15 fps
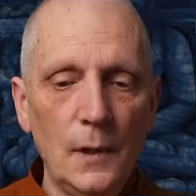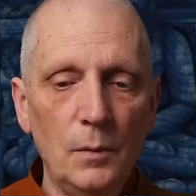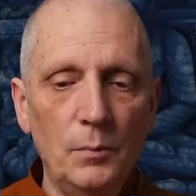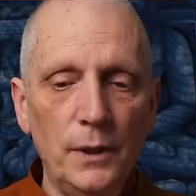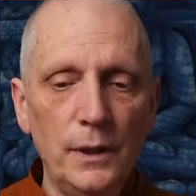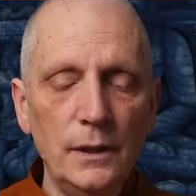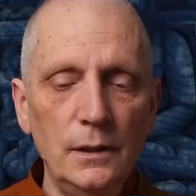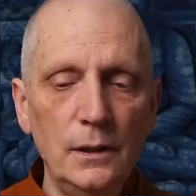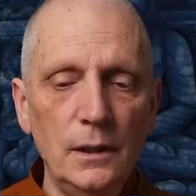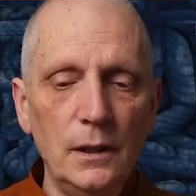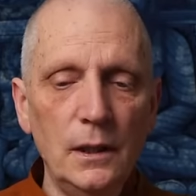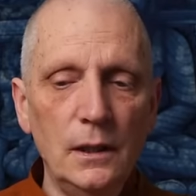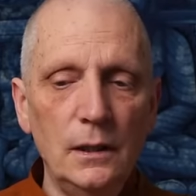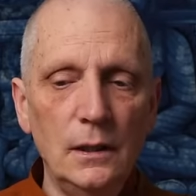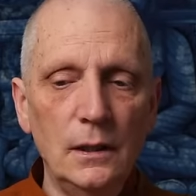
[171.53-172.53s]
but in the
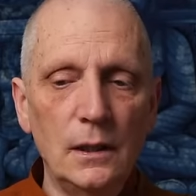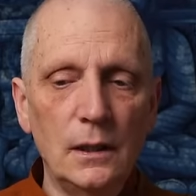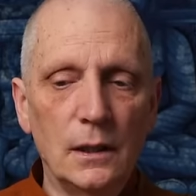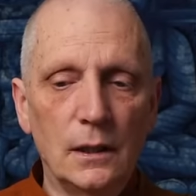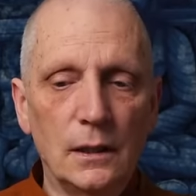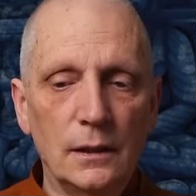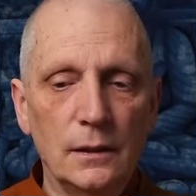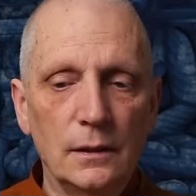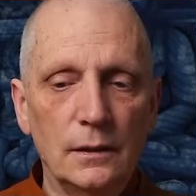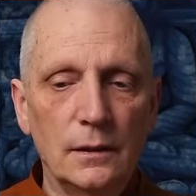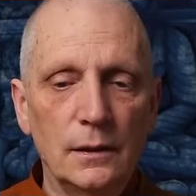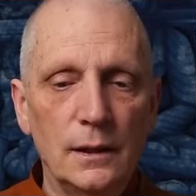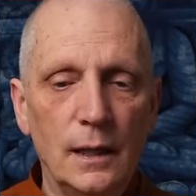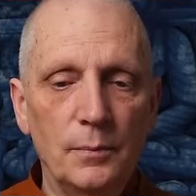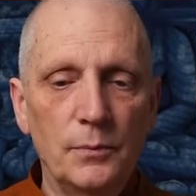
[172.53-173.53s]
in the uh,
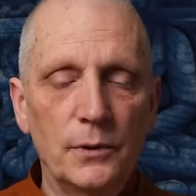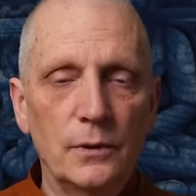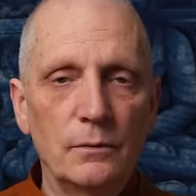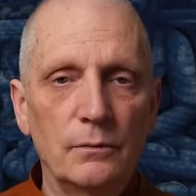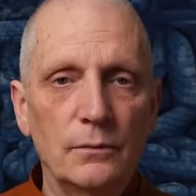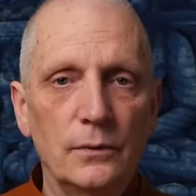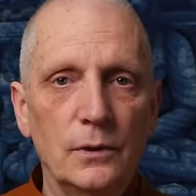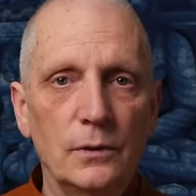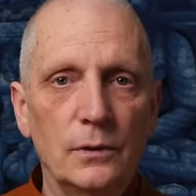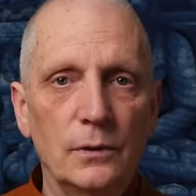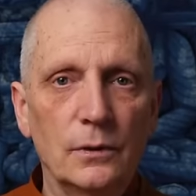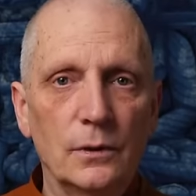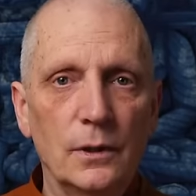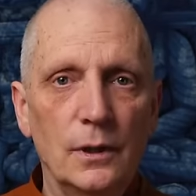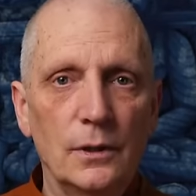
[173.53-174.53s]
the depths of
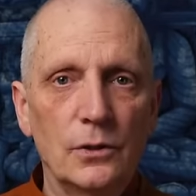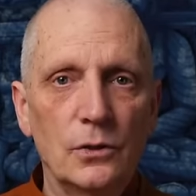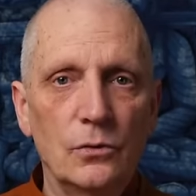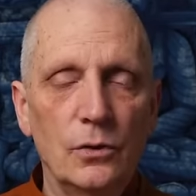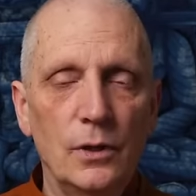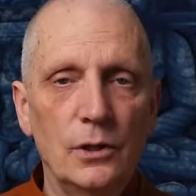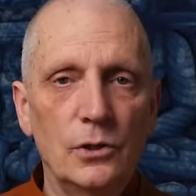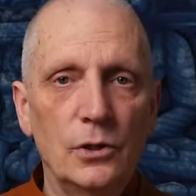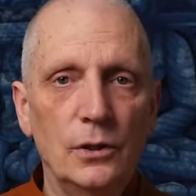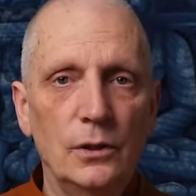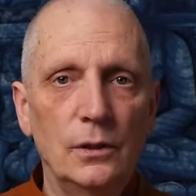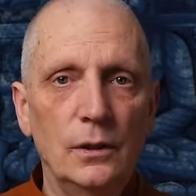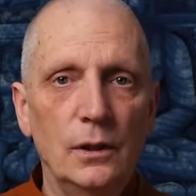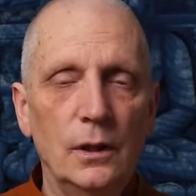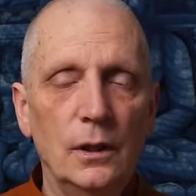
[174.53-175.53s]
your
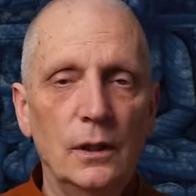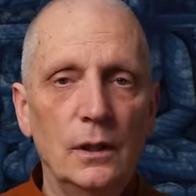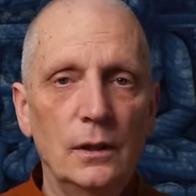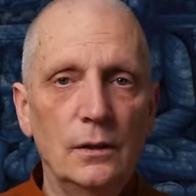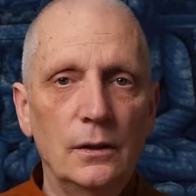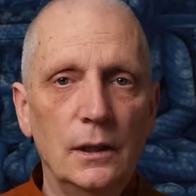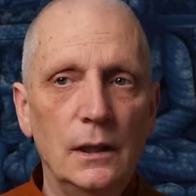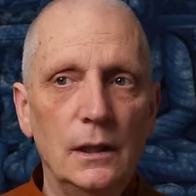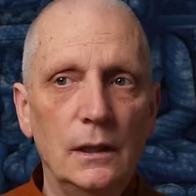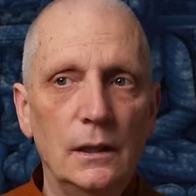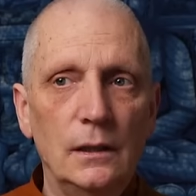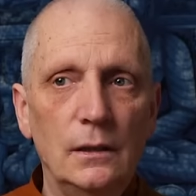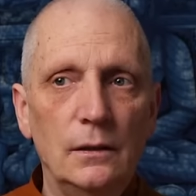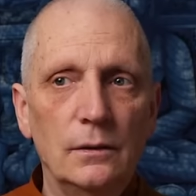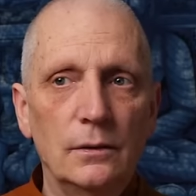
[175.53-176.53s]
concentration,
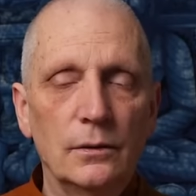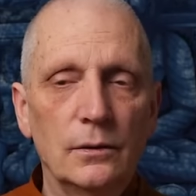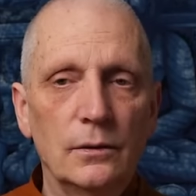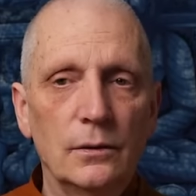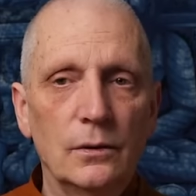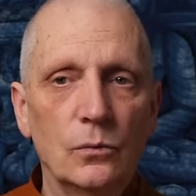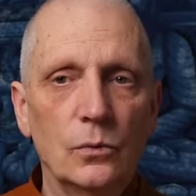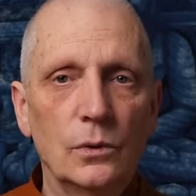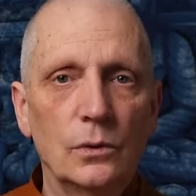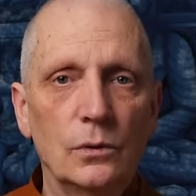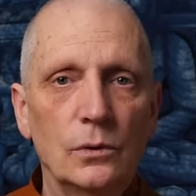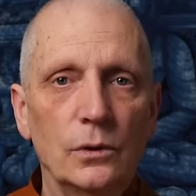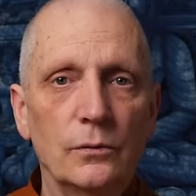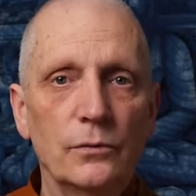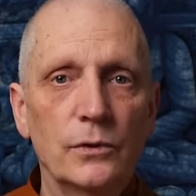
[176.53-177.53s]
the the
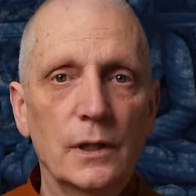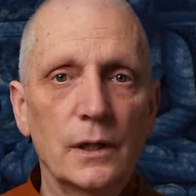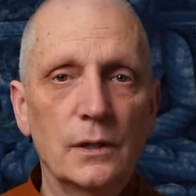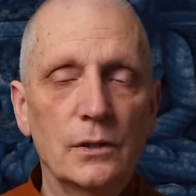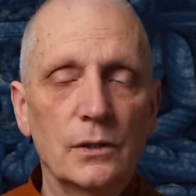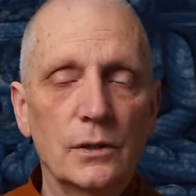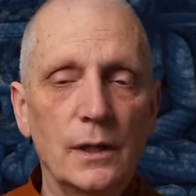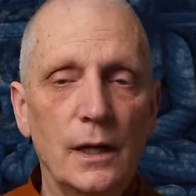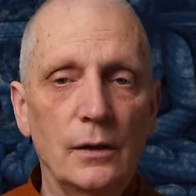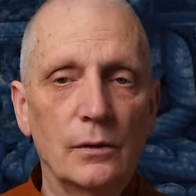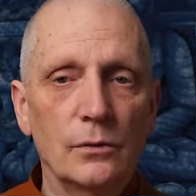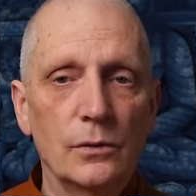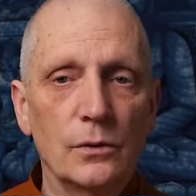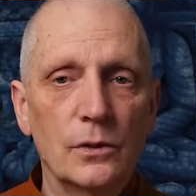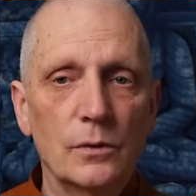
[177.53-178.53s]
world of sights,
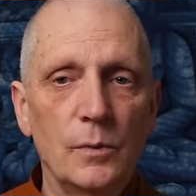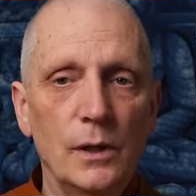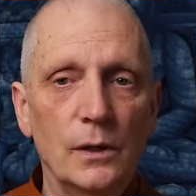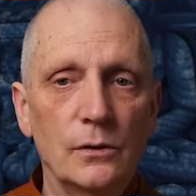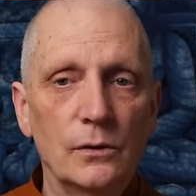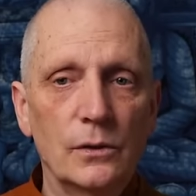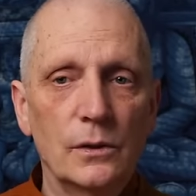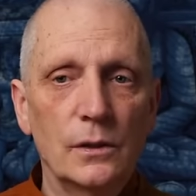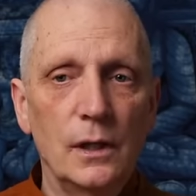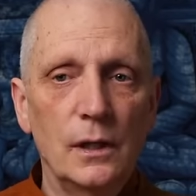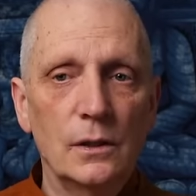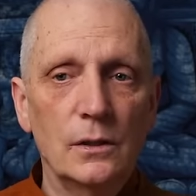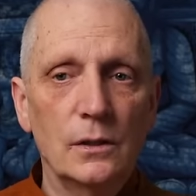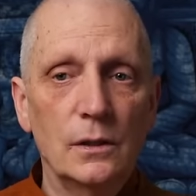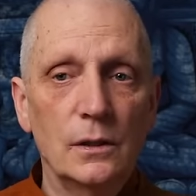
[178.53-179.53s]
sounds, smells,
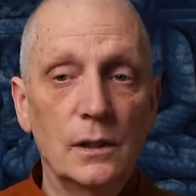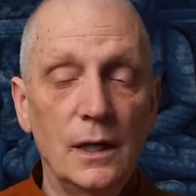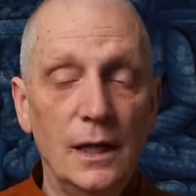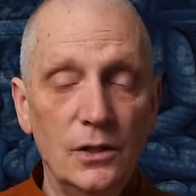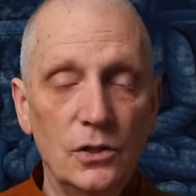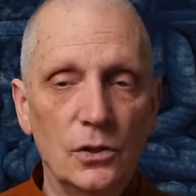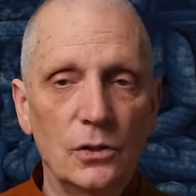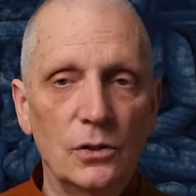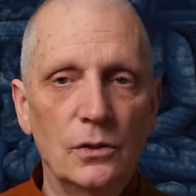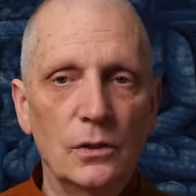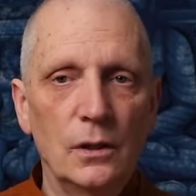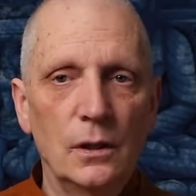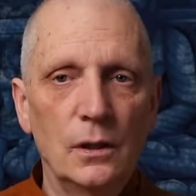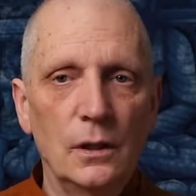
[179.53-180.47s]
tastes, and touches